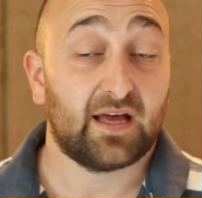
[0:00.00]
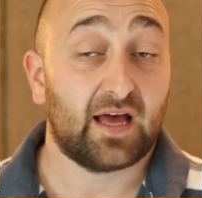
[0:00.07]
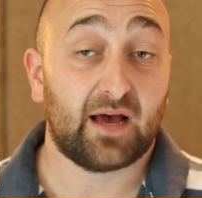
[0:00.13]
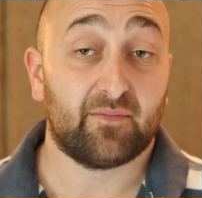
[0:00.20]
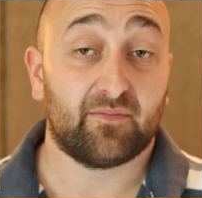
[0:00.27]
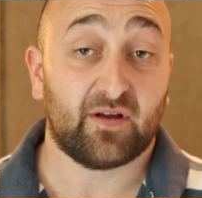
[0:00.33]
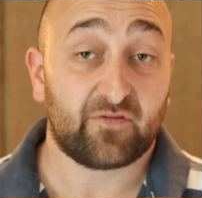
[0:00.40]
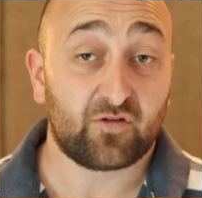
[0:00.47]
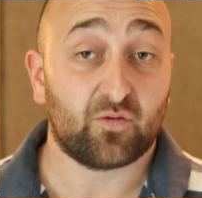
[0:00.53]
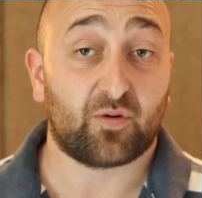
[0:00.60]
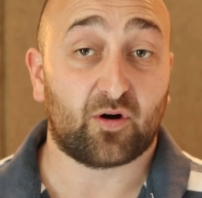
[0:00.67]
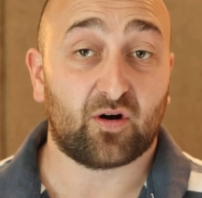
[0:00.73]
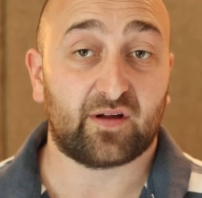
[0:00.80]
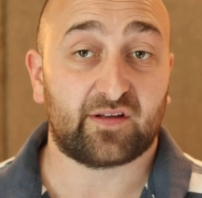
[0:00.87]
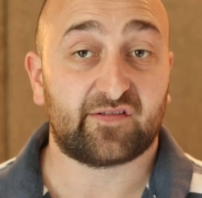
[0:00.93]
If you're
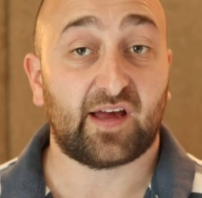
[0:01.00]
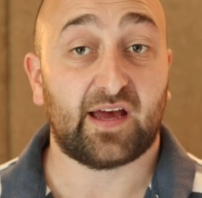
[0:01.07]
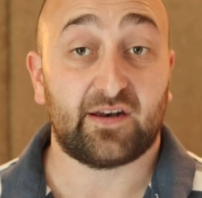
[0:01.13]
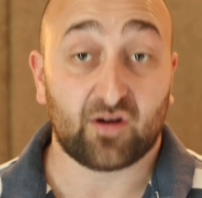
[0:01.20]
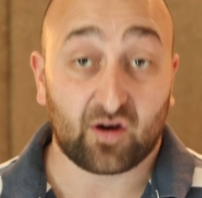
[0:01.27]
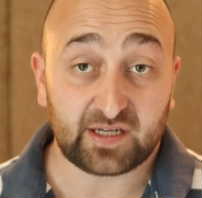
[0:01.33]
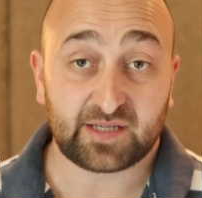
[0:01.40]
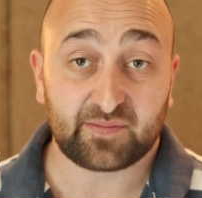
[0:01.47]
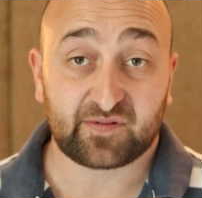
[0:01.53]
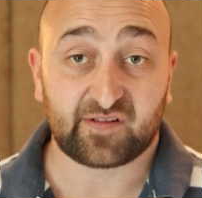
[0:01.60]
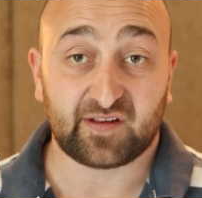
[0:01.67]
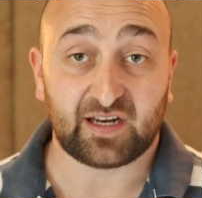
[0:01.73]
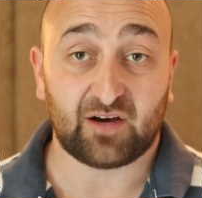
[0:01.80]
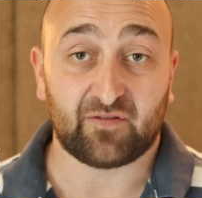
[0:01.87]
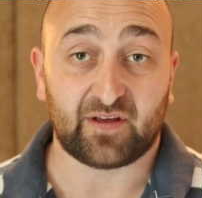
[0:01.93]
borrowing, say, at 90%
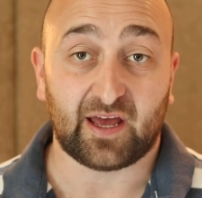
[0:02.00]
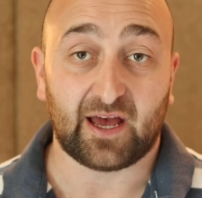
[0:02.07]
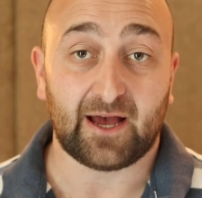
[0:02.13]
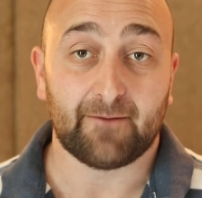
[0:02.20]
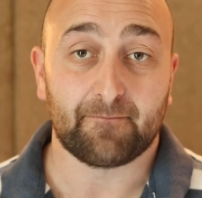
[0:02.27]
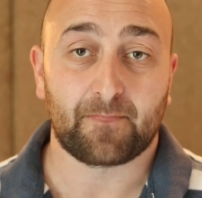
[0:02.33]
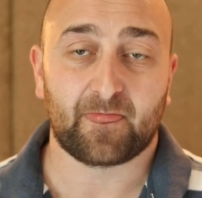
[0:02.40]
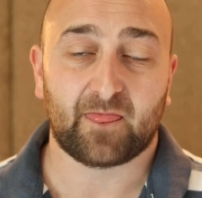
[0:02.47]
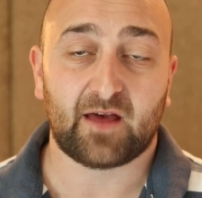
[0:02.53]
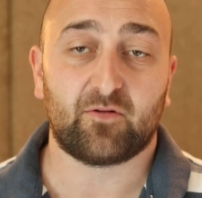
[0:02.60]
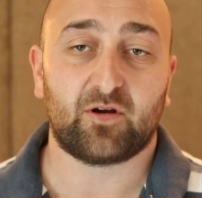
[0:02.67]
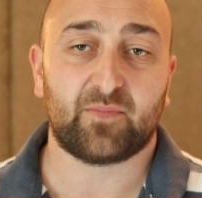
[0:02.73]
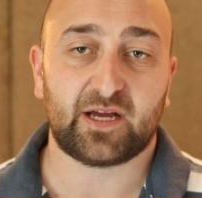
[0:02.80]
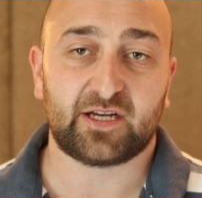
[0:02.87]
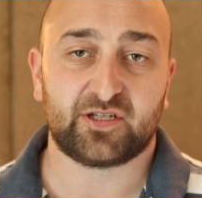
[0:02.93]
LVR, they
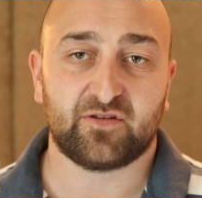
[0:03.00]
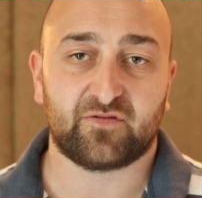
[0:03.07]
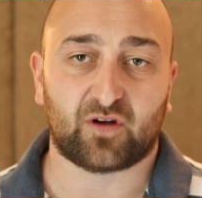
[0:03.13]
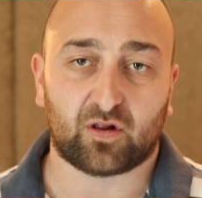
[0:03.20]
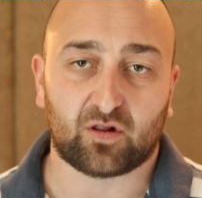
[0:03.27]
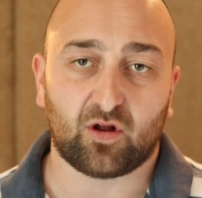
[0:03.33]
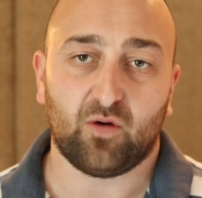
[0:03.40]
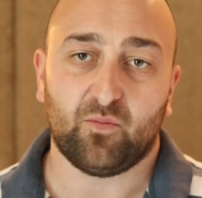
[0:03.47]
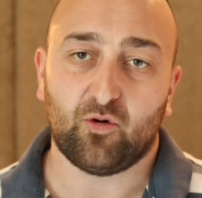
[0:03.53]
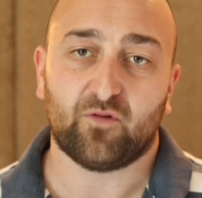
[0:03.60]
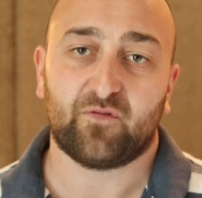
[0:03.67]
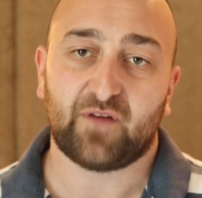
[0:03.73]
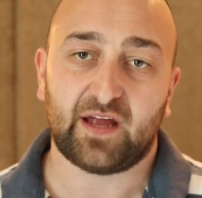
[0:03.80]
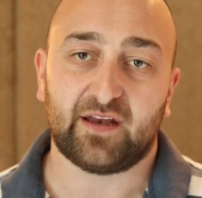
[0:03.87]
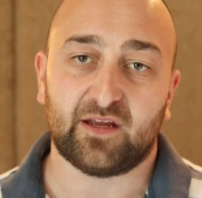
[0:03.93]
want to make sure you've got a lot more
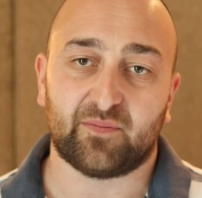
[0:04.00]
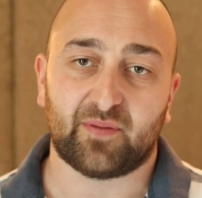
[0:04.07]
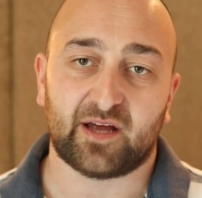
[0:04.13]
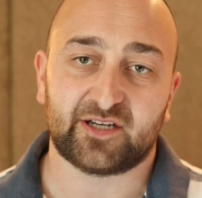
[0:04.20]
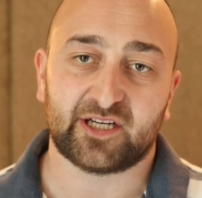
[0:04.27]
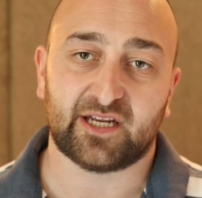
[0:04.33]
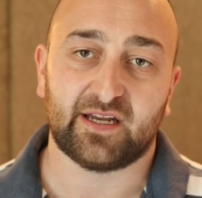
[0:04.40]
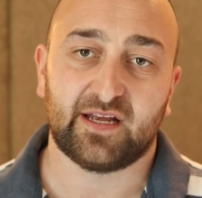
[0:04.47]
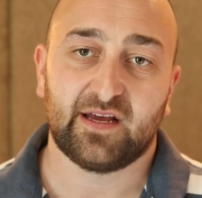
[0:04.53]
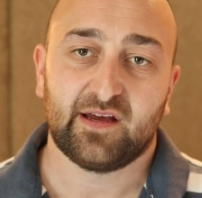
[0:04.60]
fat in your budget